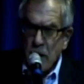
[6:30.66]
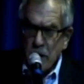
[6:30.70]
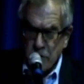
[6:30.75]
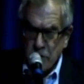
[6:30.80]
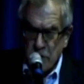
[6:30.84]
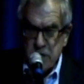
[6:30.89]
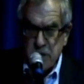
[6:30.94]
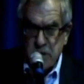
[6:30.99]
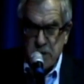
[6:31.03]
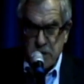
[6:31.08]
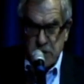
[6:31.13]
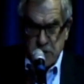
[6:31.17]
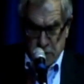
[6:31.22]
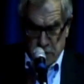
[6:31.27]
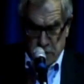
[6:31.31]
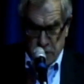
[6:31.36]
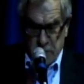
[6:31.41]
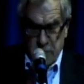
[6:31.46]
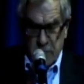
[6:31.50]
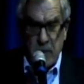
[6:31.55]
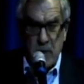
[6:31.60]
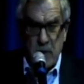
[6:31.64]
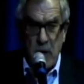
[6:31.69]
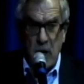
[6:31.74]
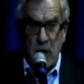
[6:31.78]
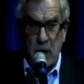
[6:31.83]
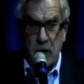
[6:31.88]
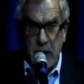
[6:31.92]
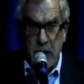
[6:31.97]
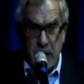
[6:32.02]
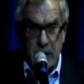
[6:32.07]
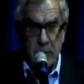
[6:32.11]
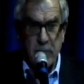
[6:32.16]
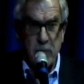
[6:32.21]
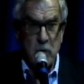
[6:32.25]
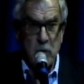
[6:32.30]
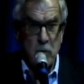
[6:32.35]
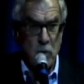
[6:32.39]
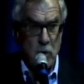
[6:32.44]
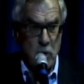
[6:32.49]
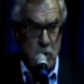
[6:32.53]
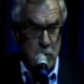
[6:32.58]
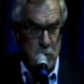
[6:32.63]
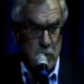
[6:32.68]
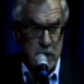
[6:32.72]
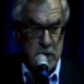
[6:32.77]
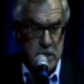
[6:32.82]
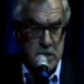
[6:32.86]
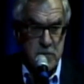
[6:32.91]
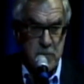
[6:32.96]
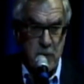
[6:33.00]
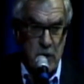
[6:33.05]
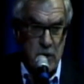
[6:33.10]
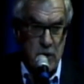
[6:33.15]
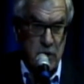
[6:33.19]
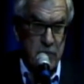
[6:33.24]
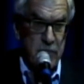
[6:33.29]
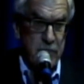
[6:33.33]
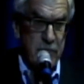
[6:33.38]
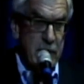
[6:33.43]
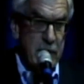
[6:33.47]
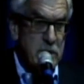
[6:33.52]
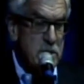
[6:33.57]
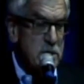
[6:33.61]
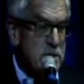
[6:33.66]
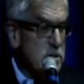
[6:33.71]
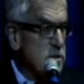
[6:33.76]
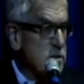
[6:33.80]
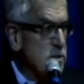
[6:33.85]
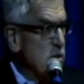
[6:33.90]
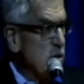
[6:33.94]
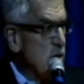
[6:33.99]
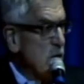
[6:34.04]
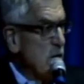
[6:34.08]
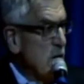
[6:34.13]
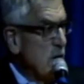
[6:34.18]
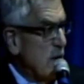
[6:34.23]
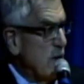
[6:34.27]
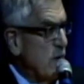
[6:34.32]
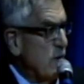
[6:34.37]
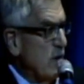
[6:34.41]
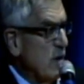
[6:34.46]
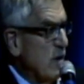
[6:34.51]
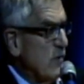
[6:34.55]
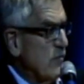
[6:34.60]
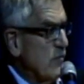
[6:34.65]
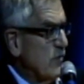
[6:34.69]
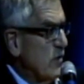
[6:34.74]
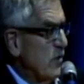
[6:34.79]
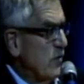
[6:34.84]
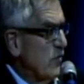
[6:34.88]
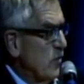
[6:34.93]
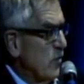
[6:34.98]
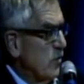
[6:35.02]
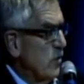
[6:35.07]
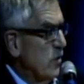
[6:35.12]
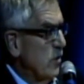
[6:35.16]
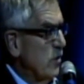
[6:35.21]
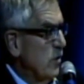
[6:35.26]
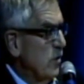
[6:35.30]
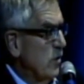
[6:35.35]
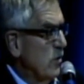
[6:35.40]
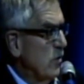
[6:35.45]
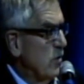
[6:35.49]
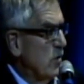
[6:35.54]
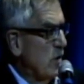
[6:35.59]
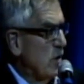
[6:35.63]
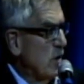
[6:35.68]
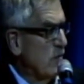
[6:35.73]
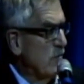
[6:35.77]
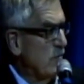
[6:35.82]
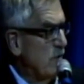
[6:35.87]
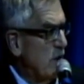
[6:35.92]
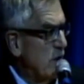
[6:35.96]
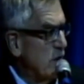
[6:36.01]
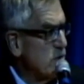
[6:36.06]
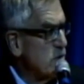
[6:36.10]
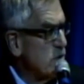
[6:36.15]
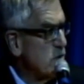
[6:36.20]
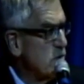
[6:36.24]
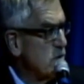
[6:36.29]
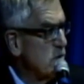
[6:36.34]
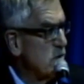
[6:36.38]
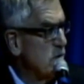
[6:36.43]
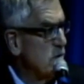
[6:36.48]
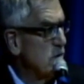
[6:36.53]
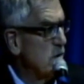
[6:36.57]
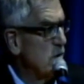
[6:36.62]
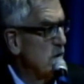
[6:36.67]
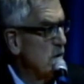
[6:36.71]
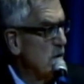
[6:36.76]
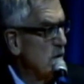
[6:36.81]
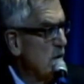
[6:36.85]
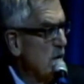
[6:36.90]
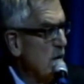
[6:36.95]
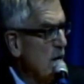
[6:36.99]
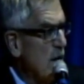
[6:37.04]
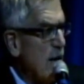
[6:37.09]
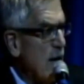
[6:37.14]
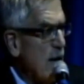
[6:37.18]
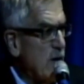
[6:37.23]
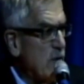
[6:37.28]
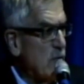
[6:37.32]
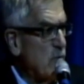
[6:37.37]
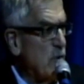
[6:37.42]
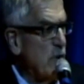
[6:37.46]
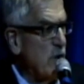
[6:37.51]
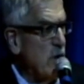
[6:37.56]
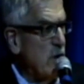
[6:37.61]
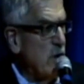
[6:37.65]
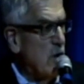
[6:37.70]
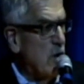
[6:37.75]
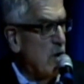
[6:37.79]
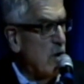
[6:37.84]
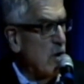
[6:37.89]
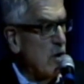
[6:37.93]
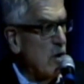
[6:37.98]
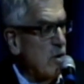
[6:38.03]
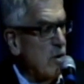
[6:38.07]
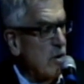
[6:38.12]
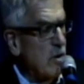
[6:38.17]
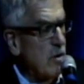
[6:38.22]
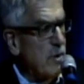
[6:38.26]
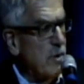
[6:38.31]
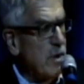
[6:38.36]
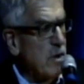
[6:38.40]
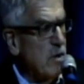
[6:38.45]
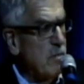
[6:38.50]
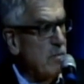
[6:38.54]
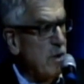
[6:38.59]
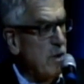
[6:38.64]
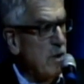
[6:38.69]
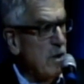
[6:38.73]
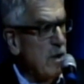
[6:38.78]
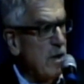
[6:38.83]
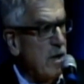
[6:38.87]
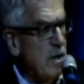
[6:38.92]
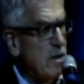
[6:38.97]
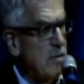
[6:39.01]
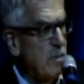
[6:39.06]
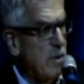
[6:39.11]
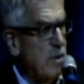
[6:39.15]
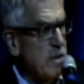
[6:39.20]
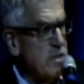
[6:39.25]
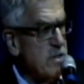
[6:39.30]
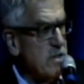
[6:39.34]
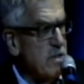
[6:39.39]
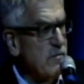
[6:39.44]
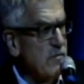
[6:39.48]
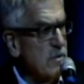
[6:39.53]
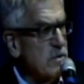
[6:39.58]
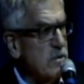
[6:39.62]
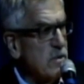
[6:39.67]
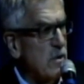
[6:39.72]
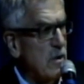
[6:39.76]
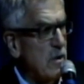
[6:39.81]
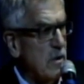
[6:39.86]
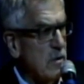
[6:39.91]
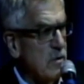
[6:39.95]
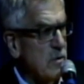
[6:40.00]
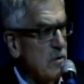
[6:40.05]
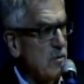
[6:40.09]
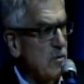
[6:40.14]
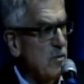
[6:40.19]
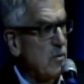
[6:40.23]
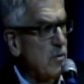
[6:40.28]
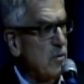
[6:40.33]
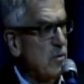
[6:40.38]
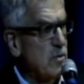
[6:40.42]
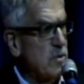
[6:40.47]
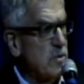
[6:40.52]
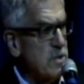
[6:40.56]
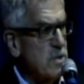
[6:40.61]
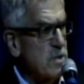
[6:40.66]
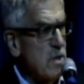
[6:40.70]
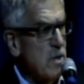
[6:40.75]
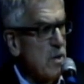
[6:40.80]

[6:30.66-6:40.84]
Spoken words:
does Academy Award-winning special effects. I think I've covered all of us. And we are going to be led by Steven Sklar, whose